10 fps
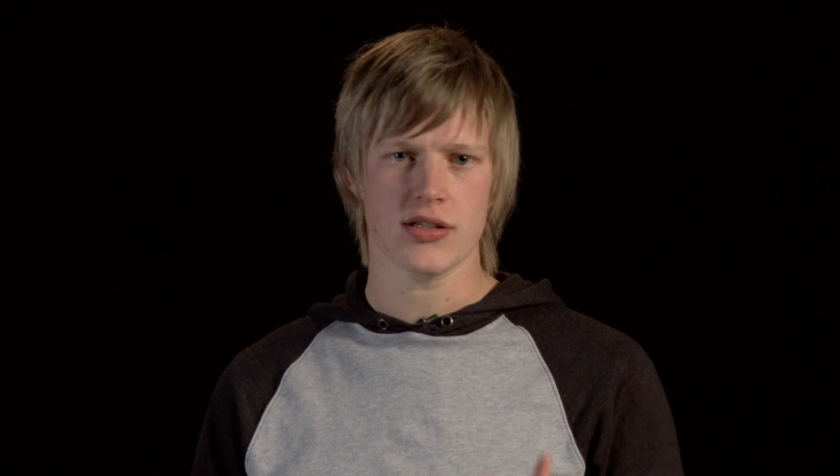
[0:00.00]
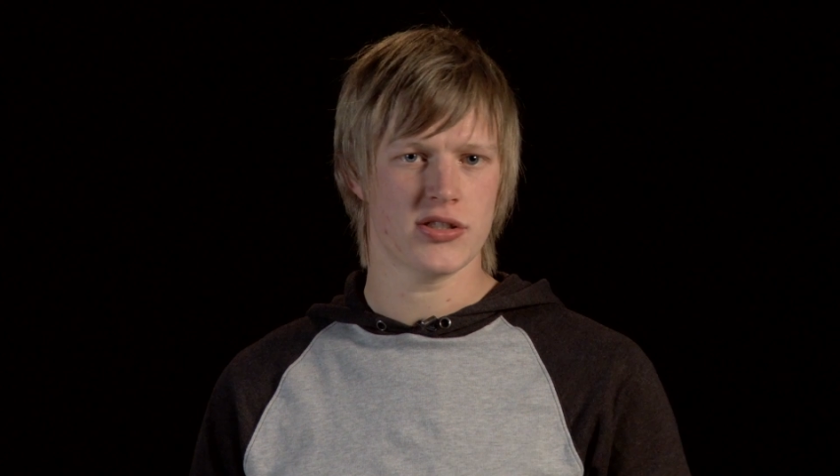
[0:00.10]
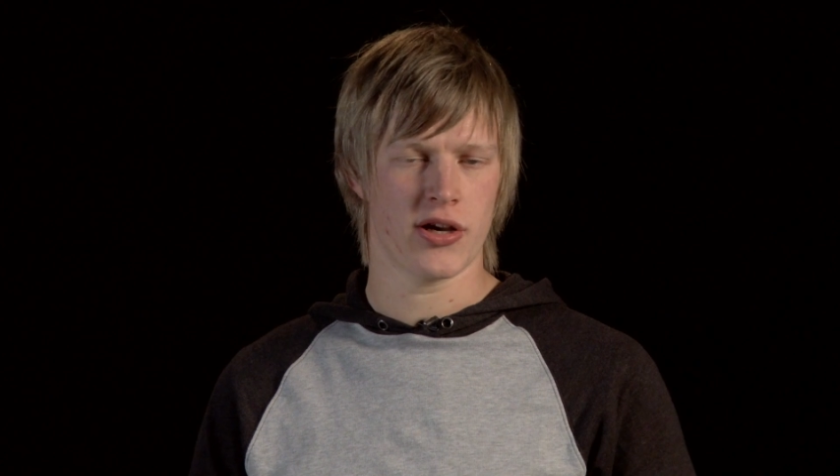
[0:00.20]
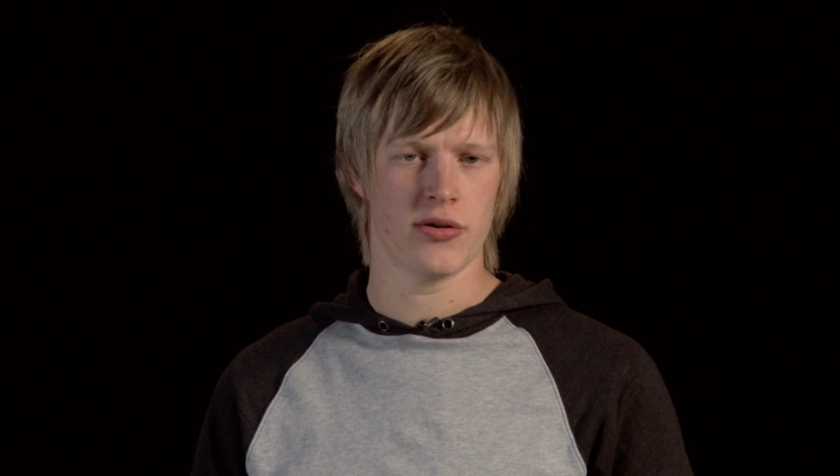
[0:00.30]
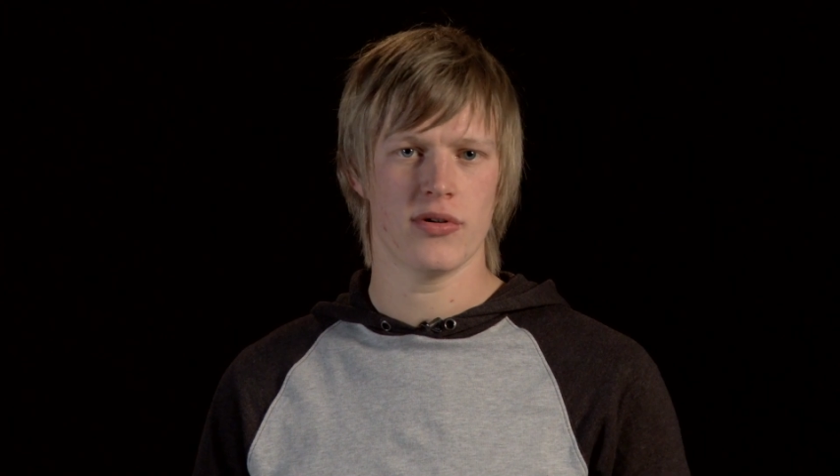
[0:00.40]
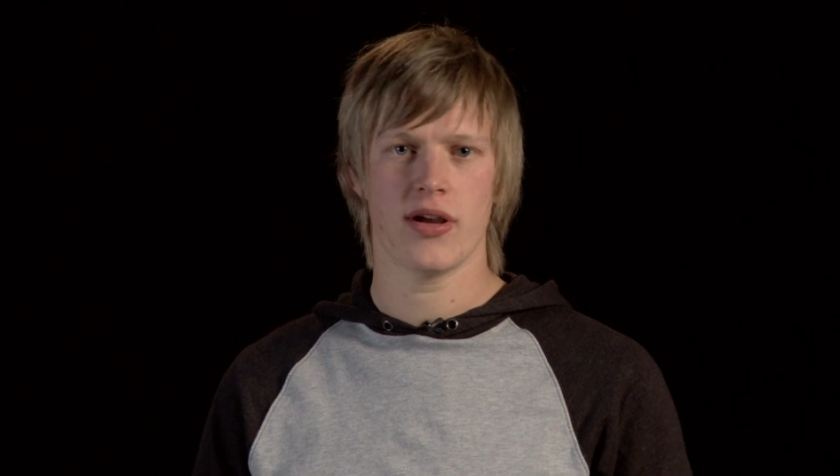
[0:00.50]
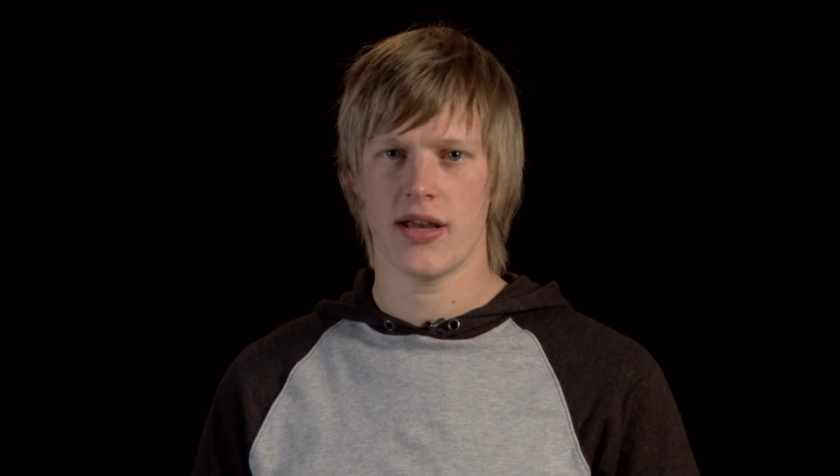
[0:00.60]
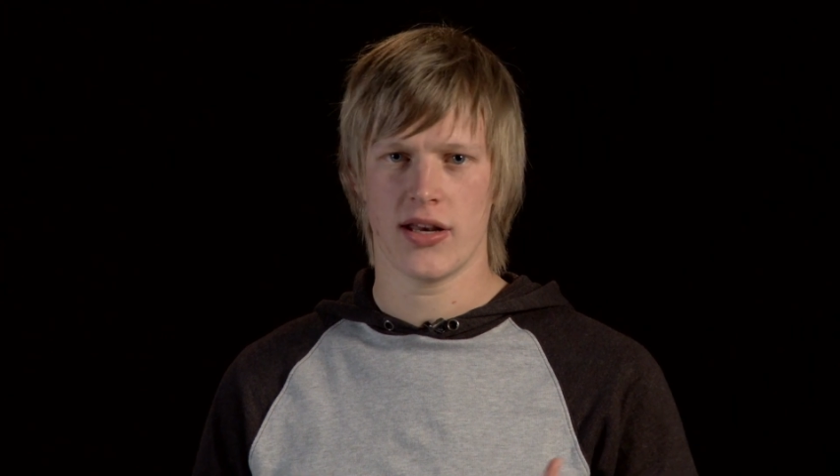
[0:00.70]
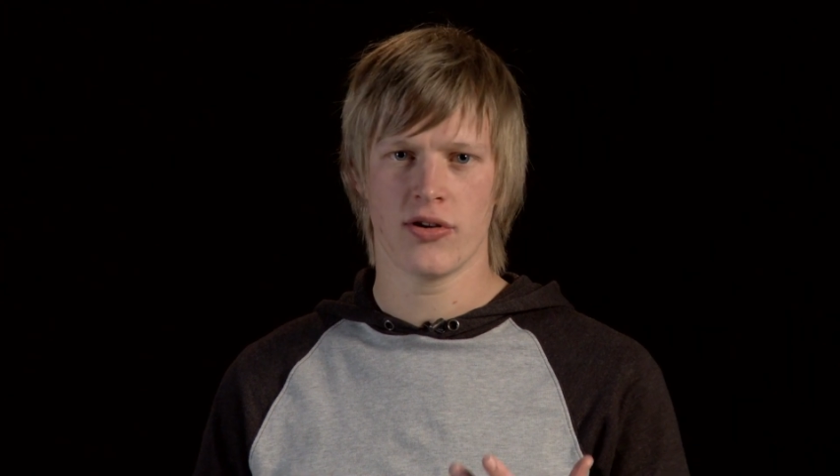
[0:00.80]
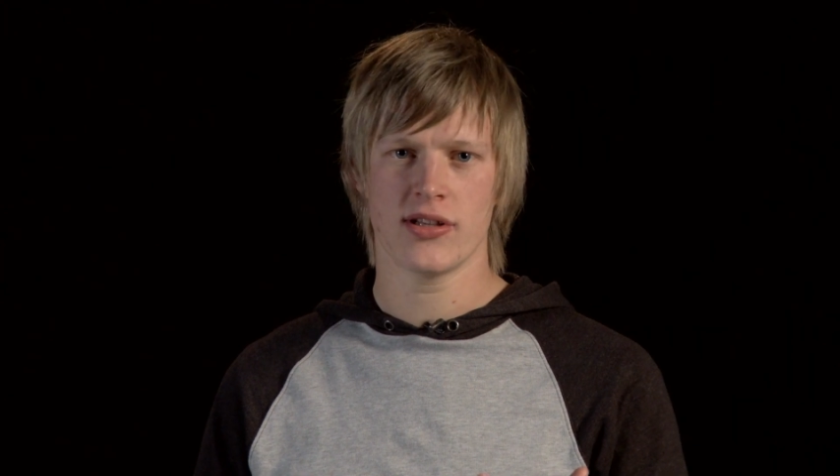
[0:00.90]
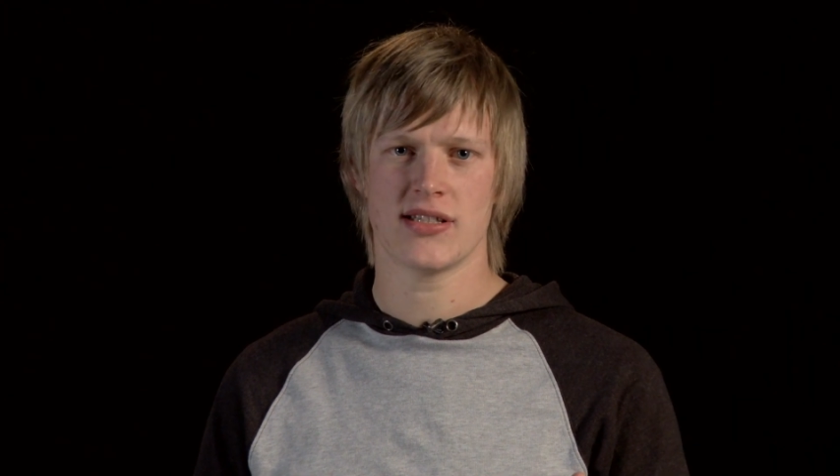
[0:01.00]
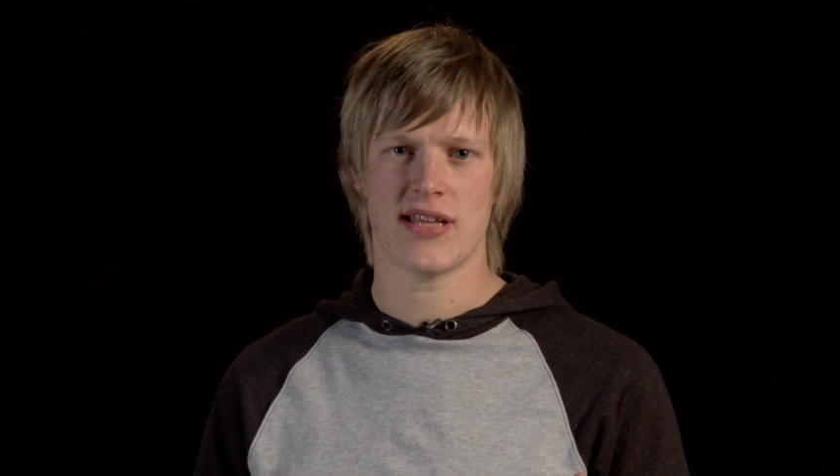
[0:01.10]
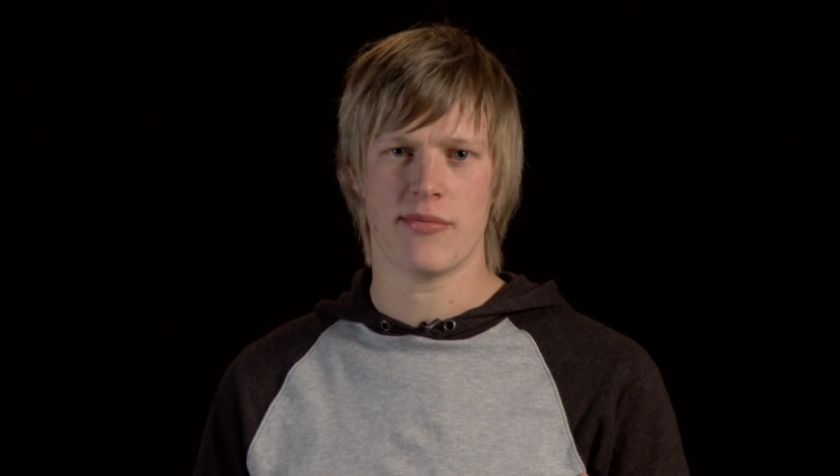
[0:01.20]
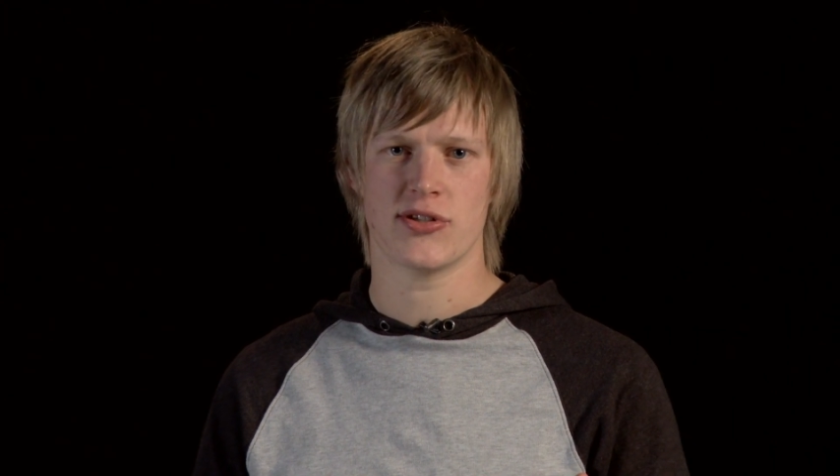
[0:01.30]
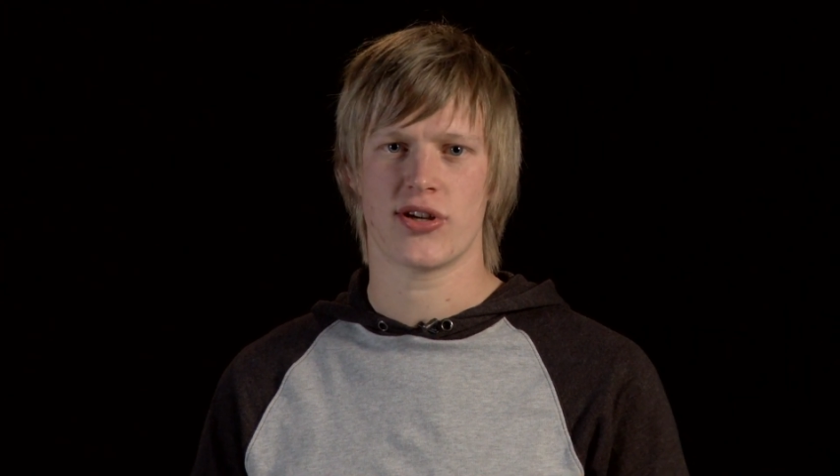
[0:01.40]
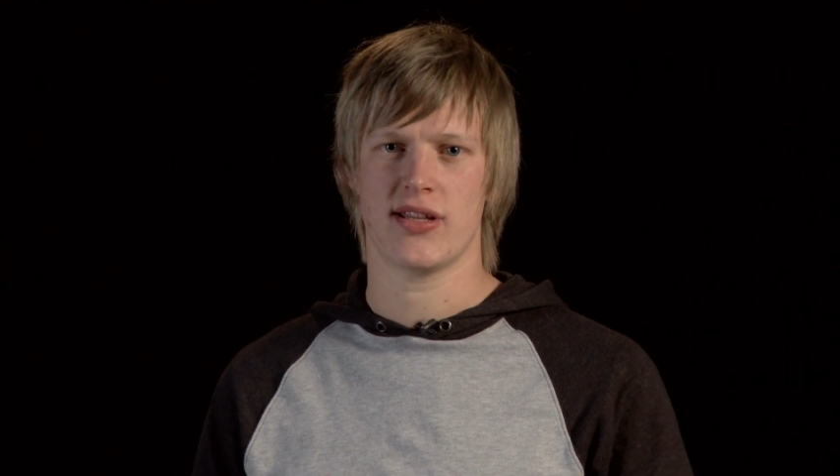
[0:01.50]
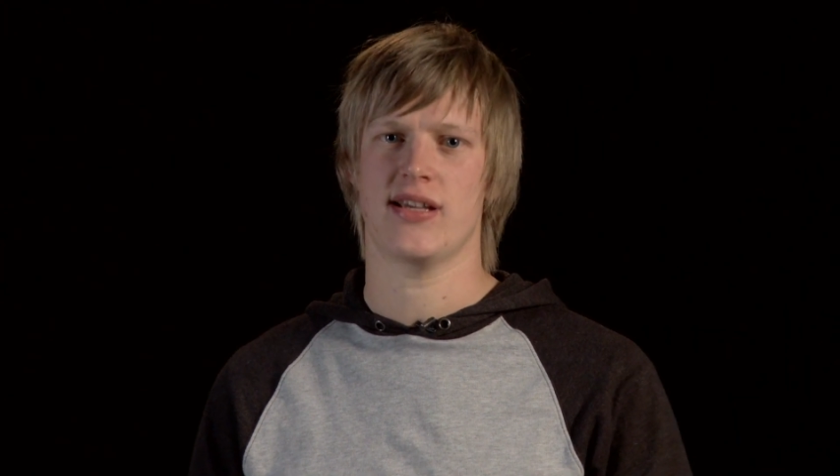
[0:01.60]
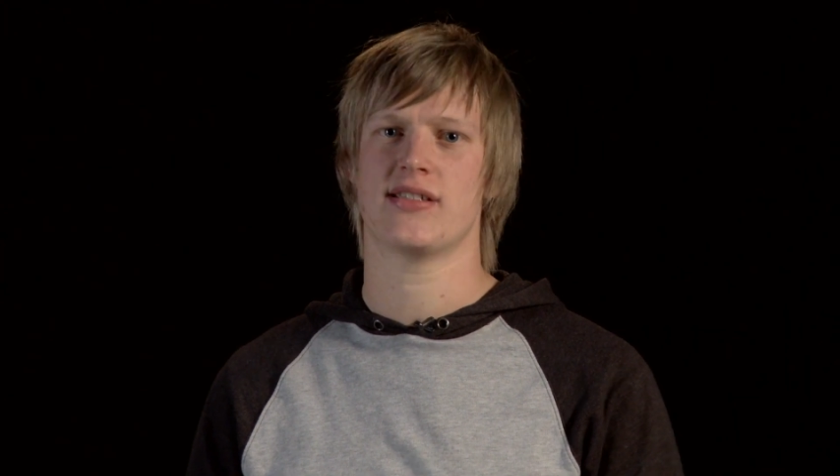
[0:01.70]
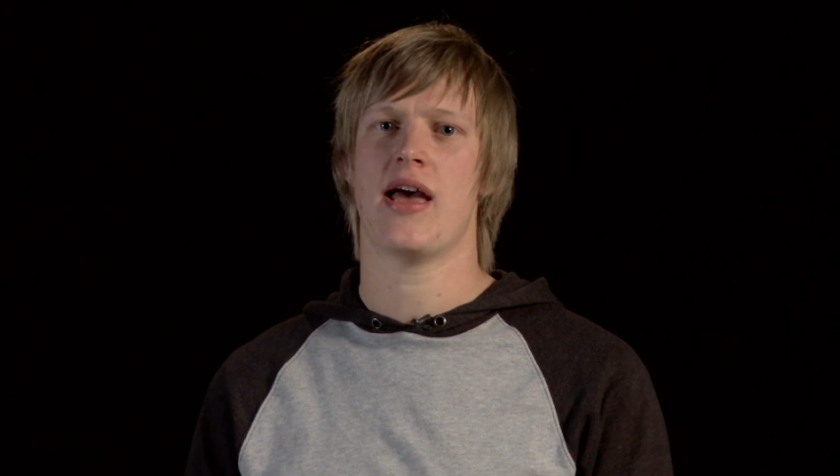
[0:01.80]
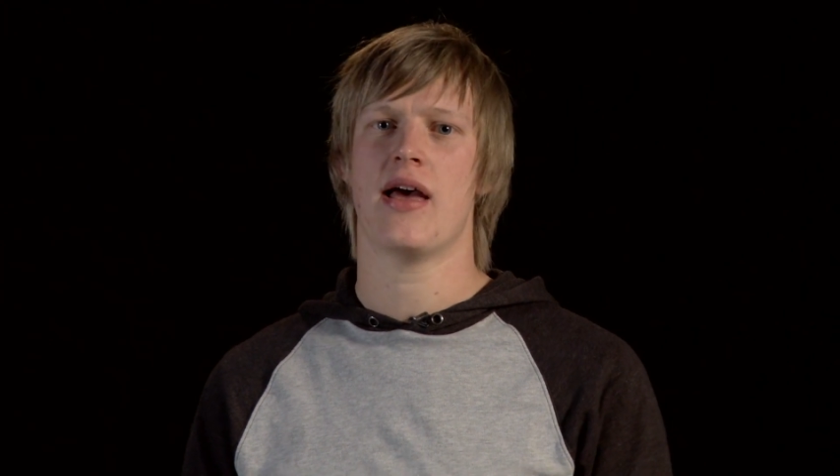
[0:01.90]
So, in order to demonstrate this,